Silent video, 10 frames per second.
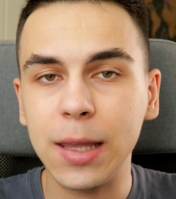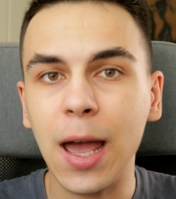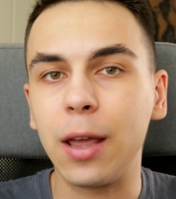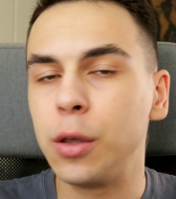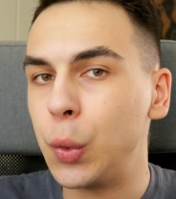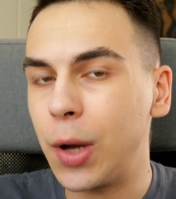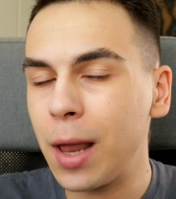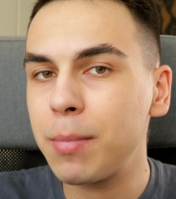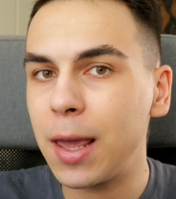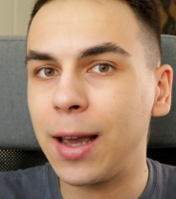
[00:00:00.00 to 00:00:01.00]
Yeah, you
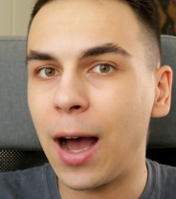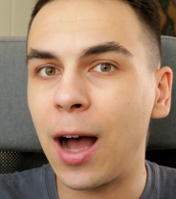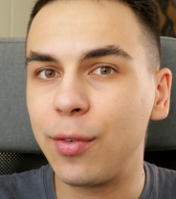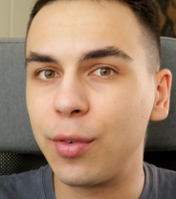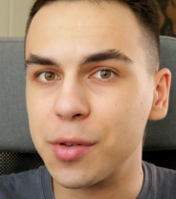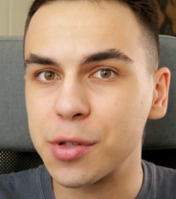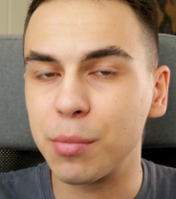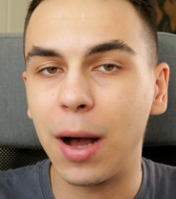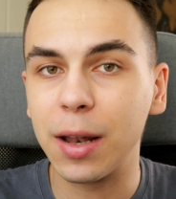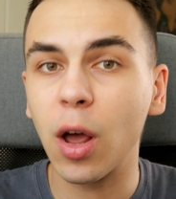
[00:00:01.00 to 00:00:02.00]
can make
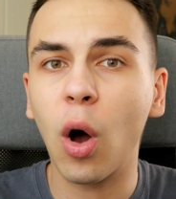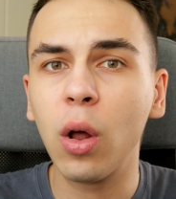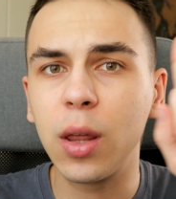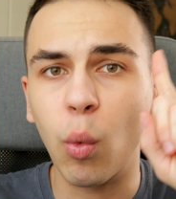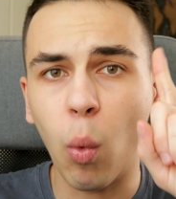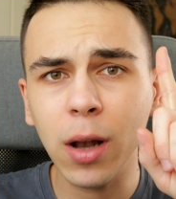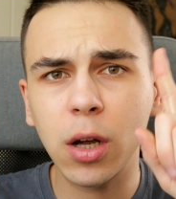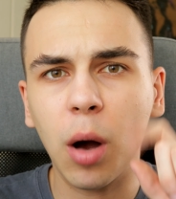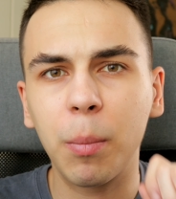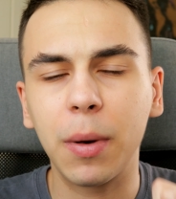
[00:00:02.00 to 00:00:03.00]
iPhones, but only
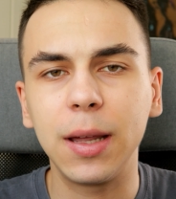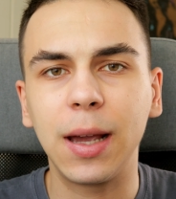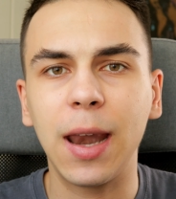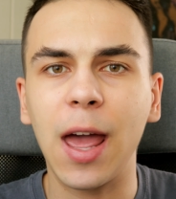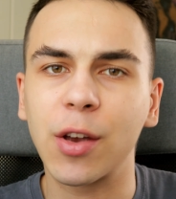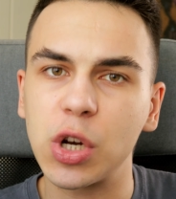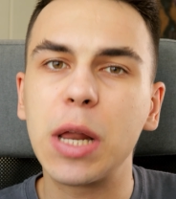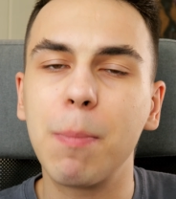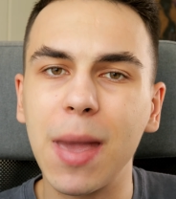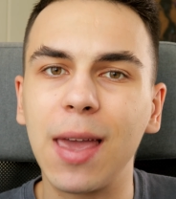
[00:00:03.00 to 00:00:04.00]
one company can
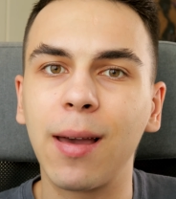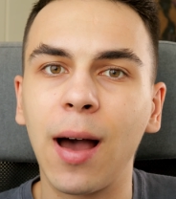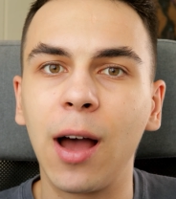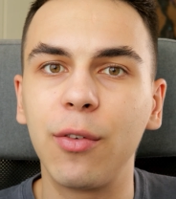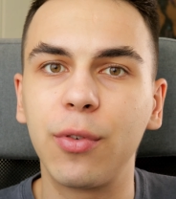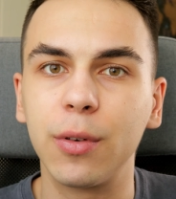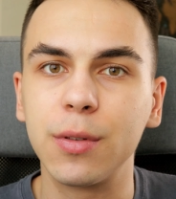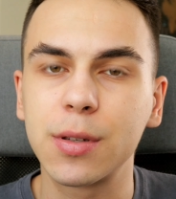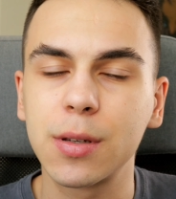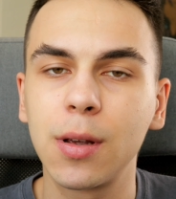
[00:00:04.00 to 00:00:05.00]
actually make
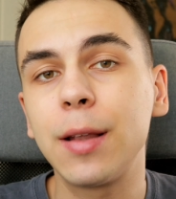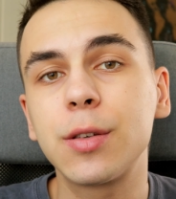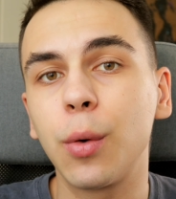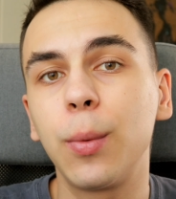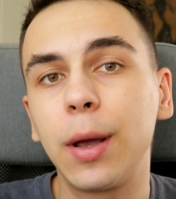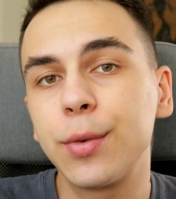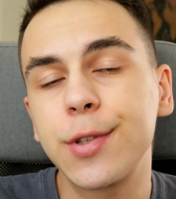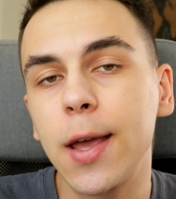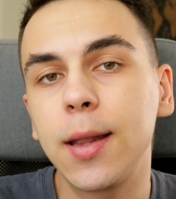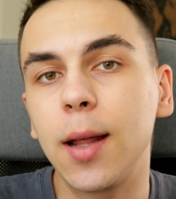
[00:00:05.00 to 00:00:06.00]
iPhones. And so we could
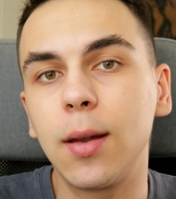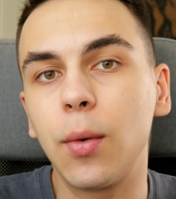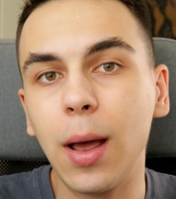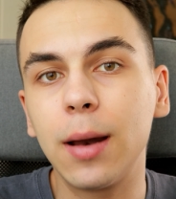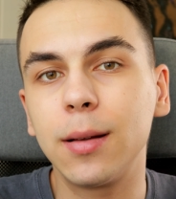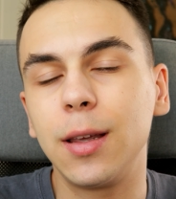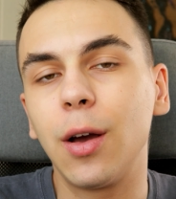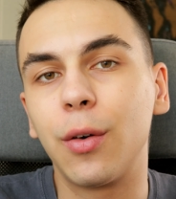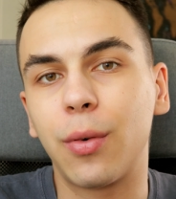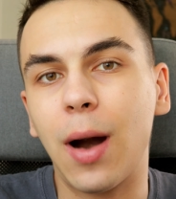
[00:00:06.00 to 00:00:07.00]
say that the
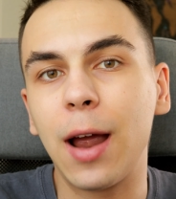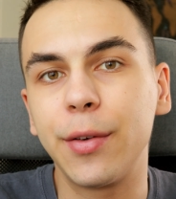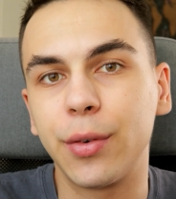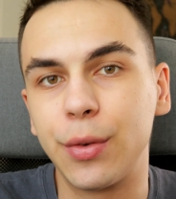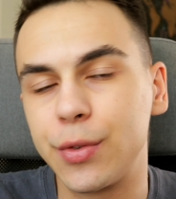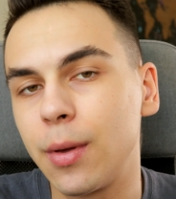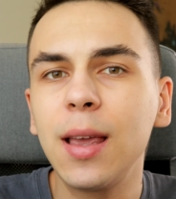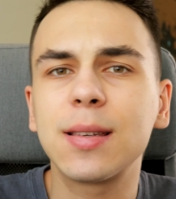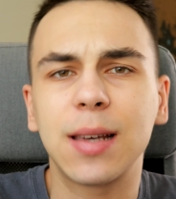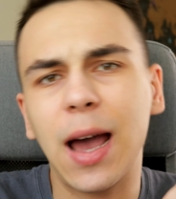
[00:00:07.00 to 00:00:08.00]
rarity of iPhones
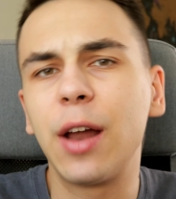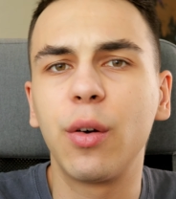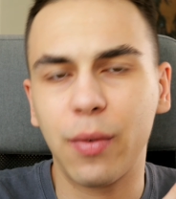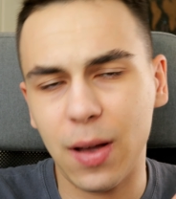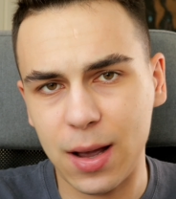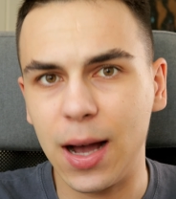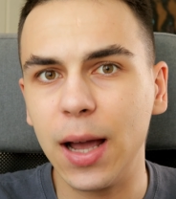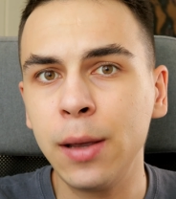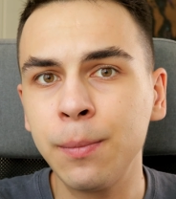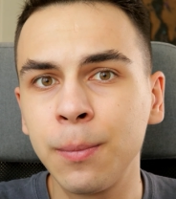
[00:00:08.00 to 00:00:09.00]
is kind of
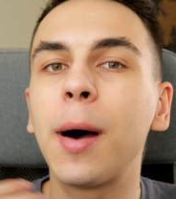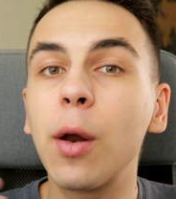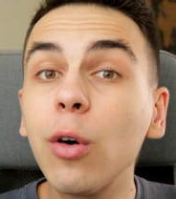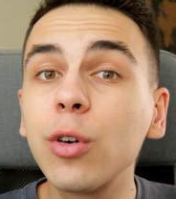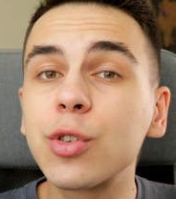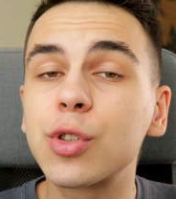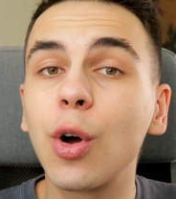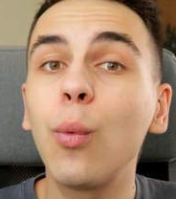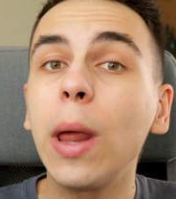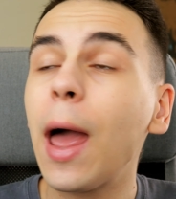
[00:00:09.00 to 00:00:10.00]
high, but
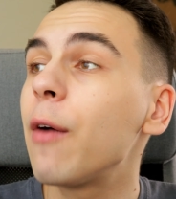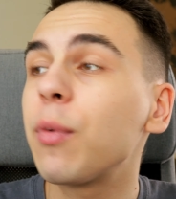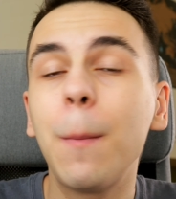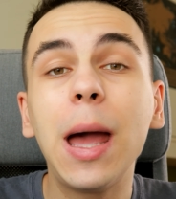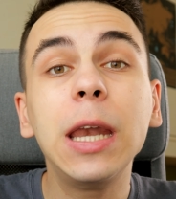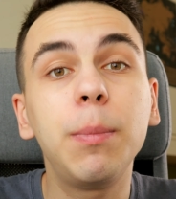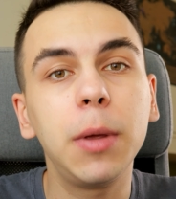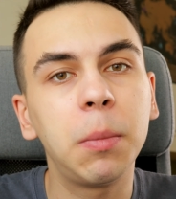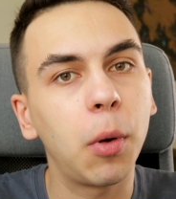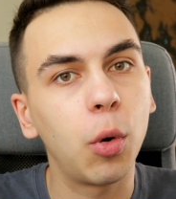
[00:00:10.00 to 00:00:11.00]
also we have many
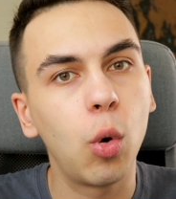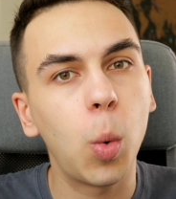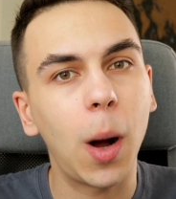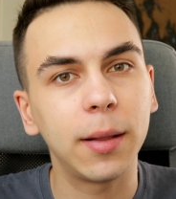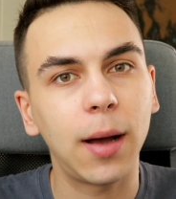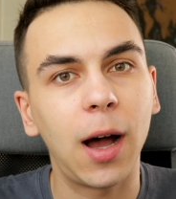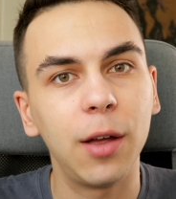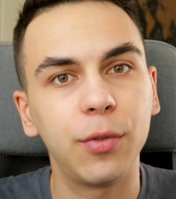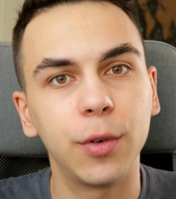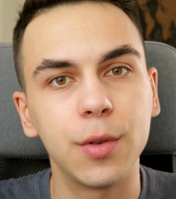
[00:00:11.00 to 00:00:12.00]
people who want
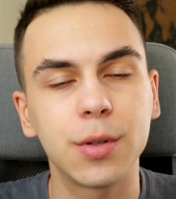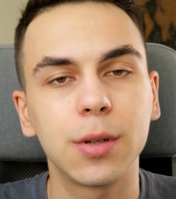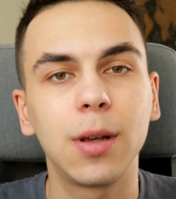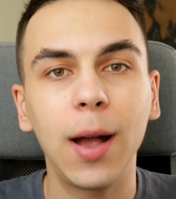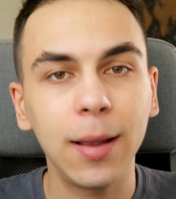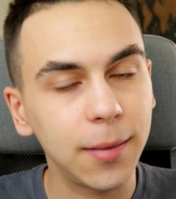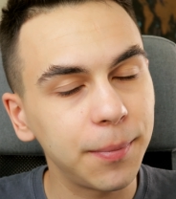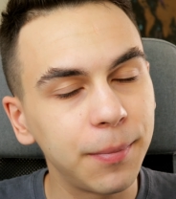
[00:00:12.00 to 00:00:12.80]
iPhones, right?